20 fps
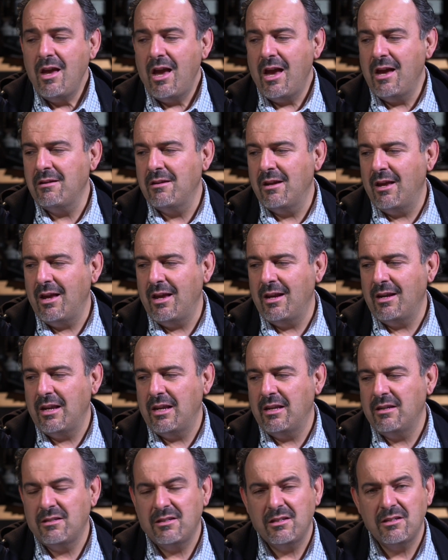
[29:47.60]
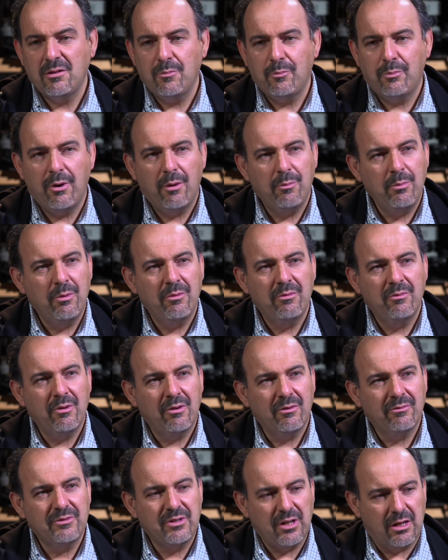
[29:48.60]
And is this a problem
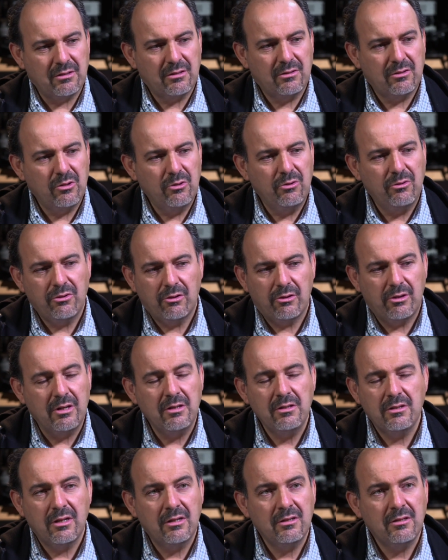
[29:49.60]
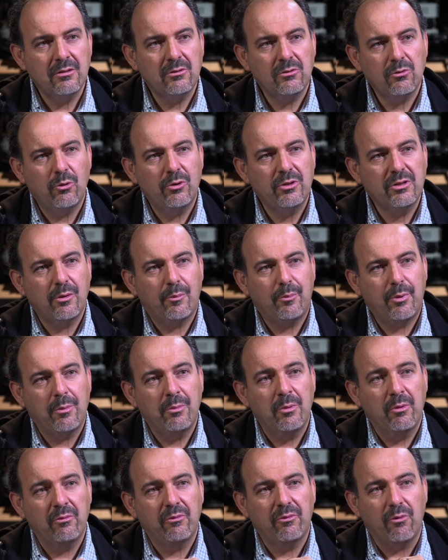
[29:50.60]
of just 2/3 inch sensors, or is it a
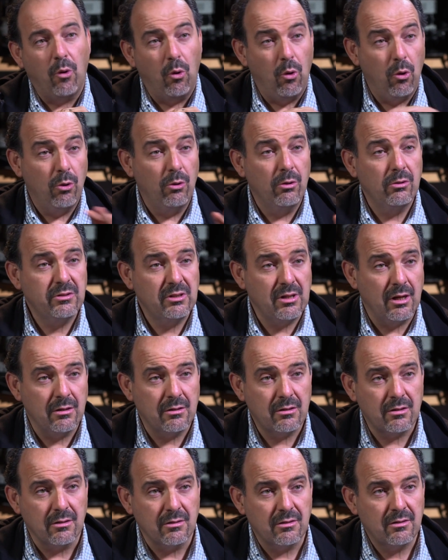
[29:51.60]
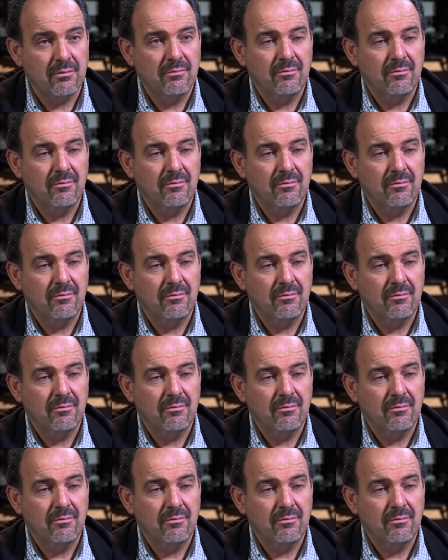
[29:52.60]
problem of all sensors?